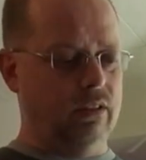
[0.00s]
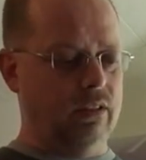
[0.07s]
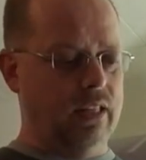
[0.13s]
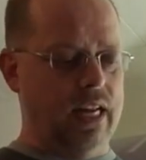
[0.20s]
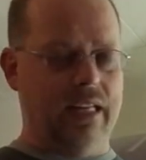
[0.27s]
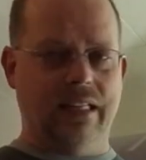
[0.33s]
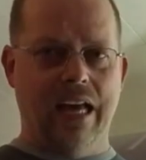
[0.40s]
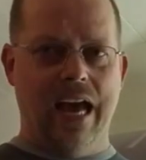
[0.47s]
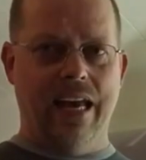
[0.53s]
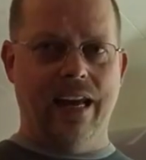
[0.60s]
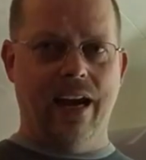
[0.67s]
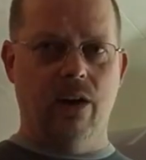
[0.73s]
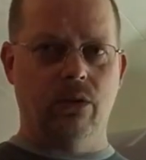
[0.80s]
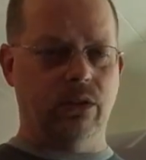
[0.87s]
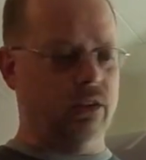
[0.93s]
take that
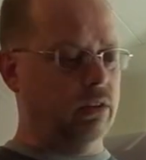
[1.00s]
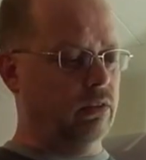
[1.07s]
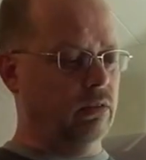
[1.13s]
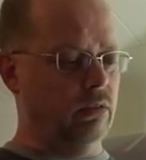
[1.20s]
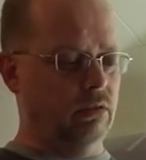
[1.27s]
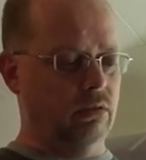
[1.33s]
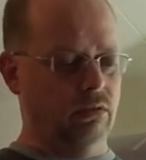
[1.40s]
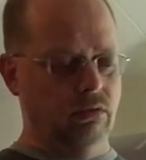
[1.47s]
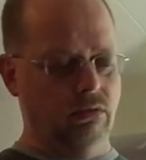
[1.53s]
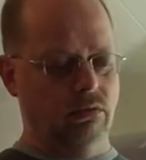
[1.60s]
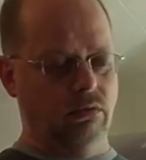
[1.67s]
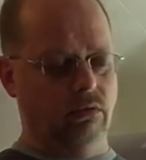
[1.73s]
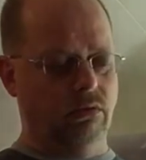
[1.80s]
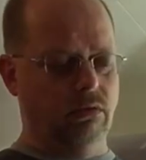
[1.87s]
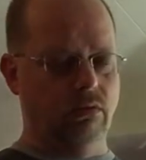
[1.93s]
out
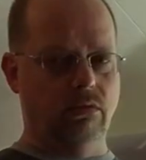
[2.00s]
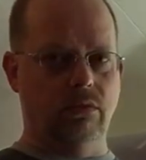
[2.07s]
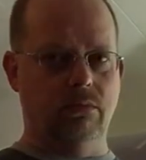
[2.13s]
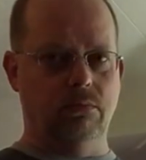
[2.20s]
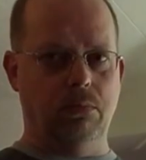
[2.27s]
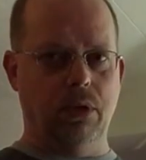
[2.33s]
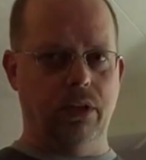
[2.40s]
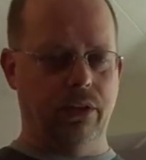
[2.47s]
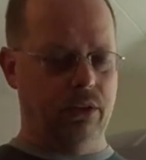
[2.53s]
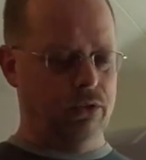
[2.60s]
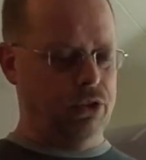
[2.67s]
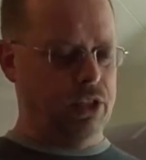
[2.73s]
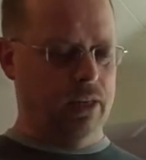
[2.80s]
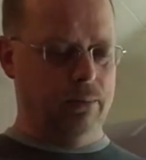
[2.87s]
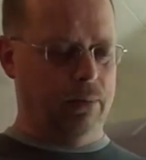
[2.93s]
and put a new
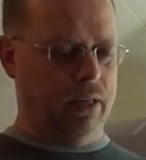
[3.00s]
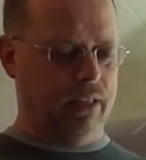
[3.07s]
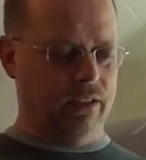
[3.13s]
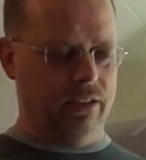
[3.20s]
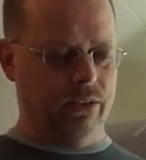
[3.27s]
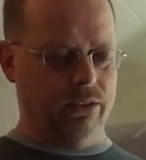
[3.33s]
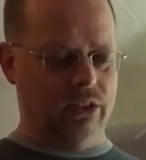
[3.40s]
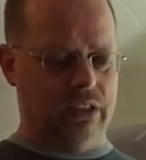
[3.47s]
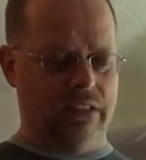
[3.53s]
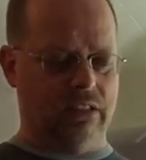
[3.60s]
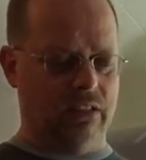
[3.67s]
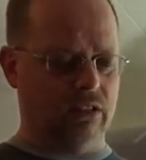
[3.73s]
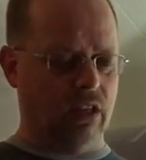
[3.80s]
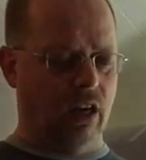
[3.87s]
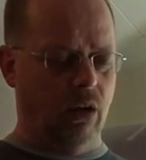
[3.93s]
chip in,
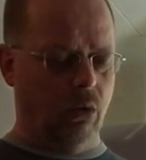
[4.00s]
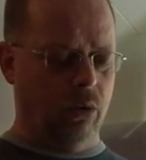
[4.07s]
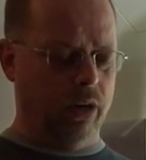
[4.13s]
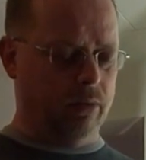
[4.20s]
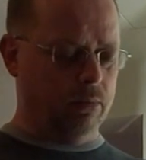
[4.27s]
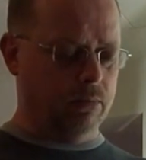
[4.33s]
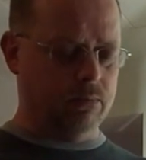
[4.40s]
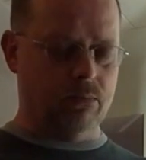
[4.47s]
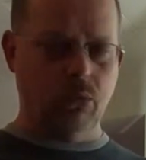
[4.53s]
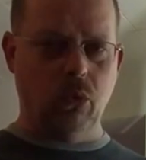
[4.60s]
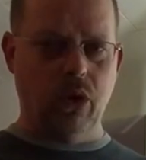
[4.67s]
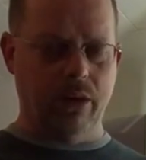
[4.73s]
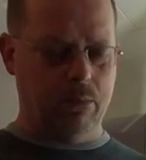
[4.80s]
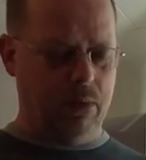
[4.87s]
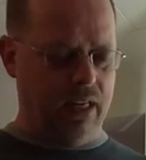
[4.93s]
since it's all
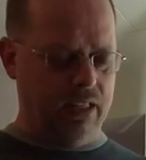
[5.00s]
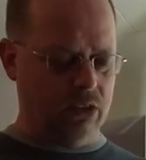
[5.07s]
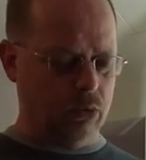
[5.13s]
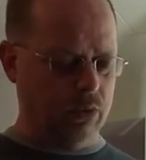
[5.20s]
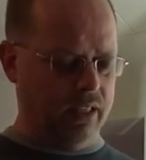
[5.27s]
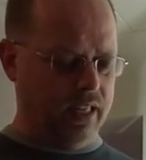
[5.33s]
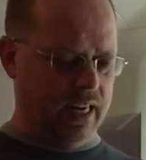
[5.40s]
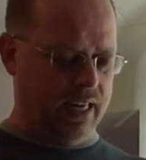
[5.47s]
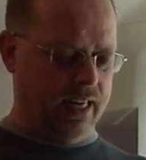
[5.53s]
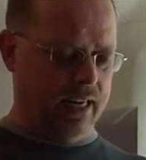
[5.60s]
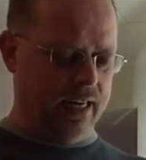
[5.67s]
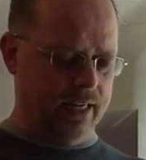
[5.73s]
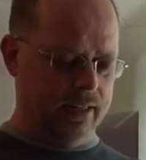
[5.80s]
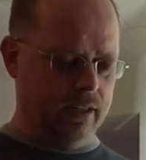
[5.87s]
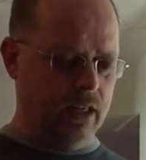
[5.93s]
one piece when they
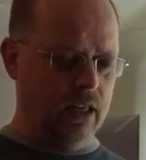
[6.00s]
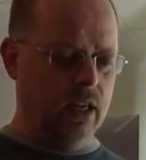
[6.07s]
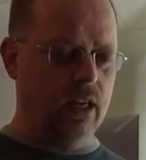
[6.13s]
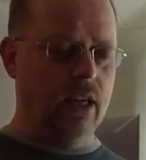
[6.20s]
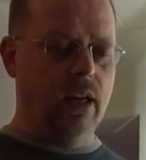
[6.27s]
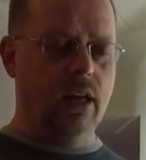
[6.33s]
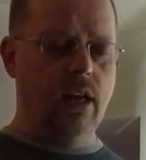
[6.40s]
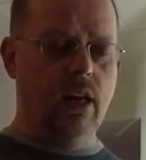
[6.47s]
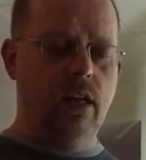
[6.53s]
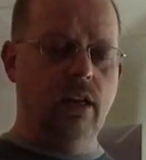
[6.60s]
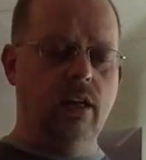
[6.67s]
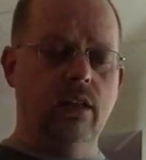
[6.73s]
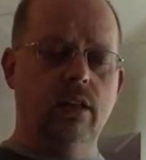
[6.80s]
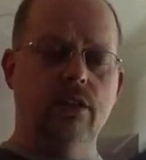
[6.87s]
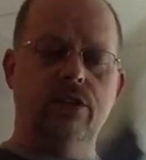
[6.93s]
get it.
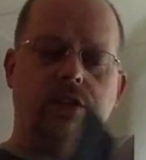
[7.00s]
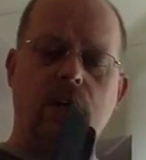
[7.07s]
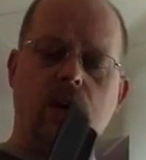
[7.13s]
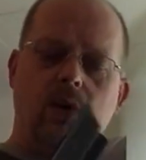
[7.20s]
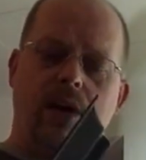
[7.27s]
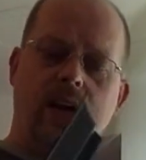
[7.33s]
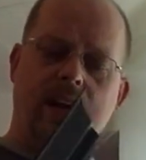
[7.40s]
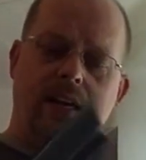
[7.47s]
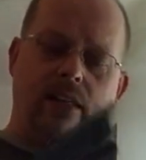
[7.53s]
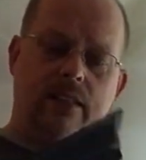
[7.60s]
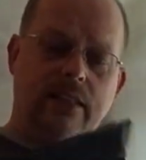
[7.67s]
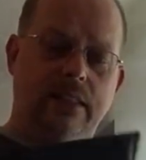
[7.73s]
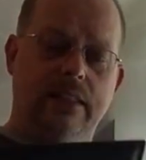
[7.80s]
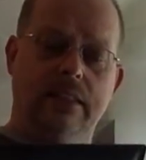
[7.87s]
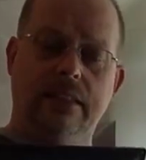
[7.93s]
So
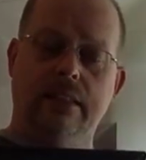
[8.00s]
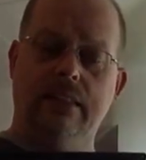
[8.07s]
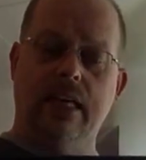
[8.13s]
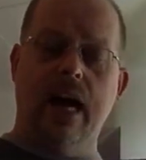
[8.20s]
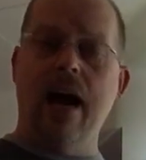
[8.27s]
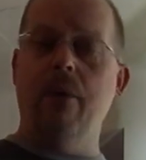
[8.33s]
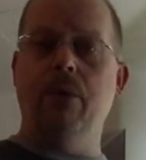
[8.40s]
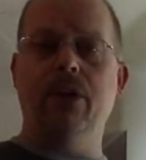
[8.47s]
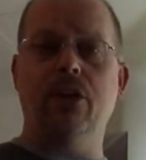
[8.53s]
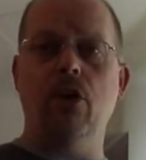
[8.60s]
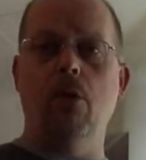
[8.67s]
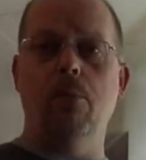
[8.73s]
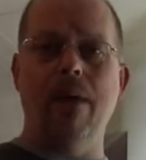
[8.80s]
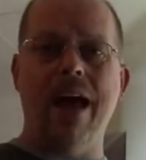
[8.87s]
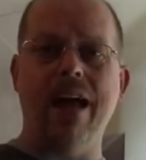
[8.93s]
I would
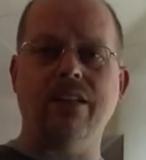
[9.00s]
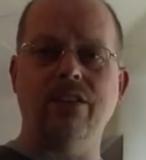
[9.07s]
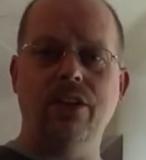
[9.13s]
go back